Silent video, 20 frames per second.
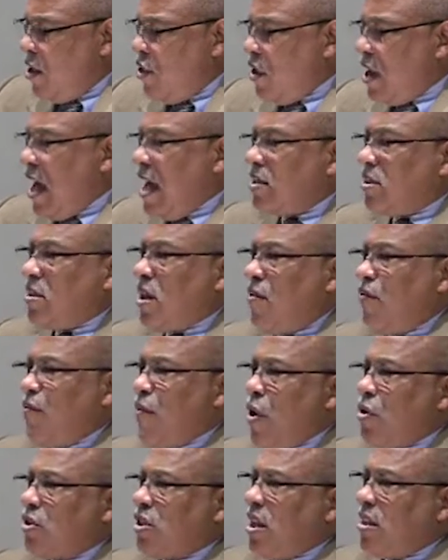And you got
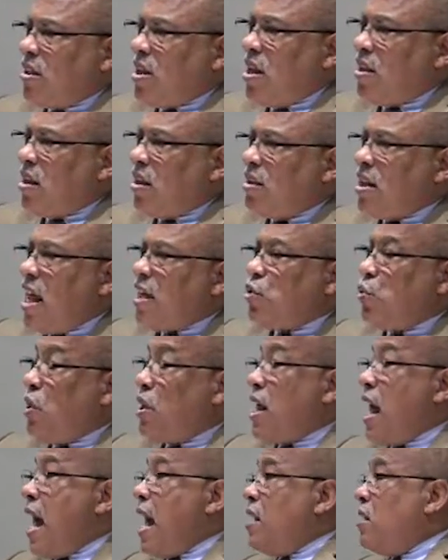some folks that think that that's
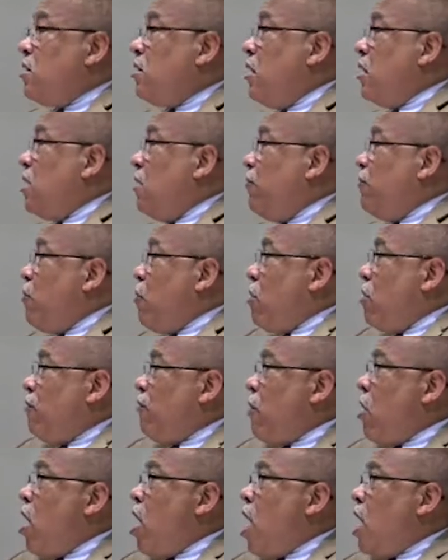what God is looking
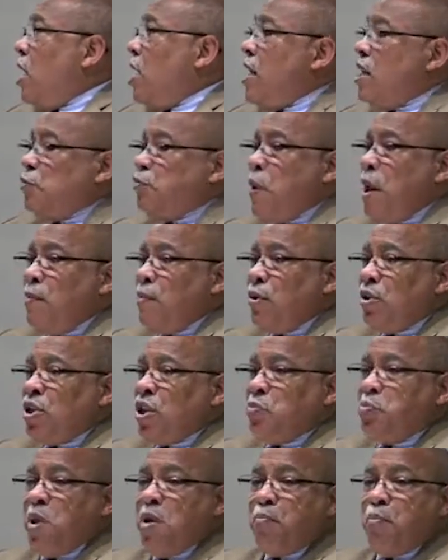for, for all of his people
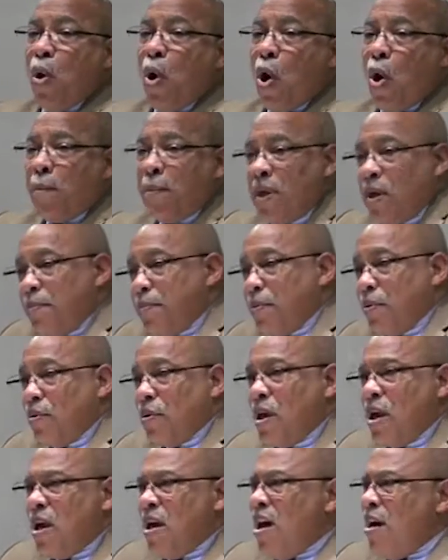to just be poor
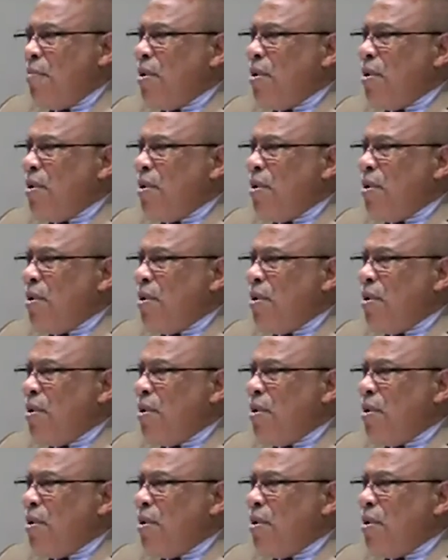people.